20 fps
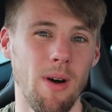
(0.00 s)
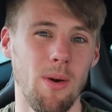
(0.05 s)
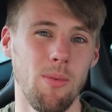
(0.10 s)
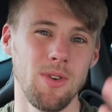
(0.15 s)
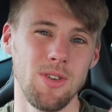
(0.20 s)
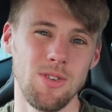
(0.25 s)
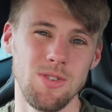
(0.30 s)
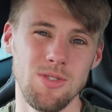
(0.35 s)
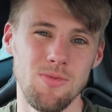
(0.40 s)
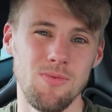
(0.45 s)
I
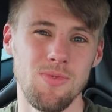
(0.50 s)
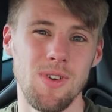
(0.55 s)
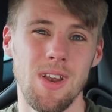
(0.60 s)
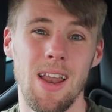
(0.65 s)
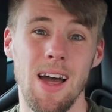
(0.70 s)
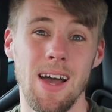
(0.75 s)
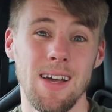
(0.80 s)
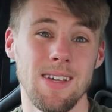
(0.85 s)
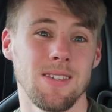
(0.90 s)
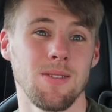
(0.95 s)
want you to
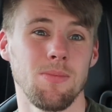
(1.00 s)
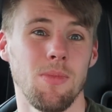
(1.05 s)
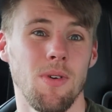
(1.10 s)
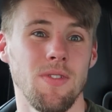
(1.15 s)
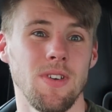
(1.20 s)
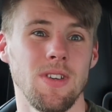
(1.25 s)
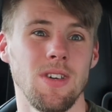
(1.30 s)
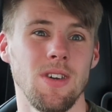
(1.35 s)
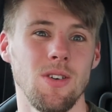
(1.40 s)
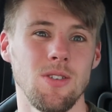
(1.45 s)
relate to my
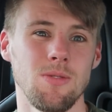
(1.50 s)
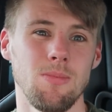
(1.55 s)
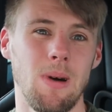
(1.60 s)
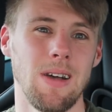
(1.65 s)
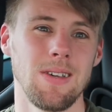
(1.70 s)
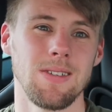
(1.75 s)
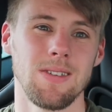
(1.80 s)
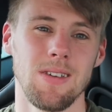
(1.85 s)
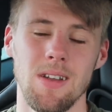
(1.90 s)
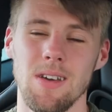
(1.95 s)
videos
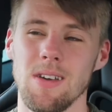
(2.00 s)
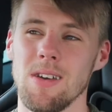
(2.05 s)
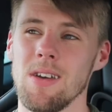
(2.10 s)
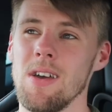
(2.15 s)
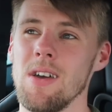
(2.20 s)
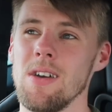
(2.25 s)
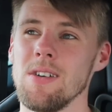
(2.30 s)
basically,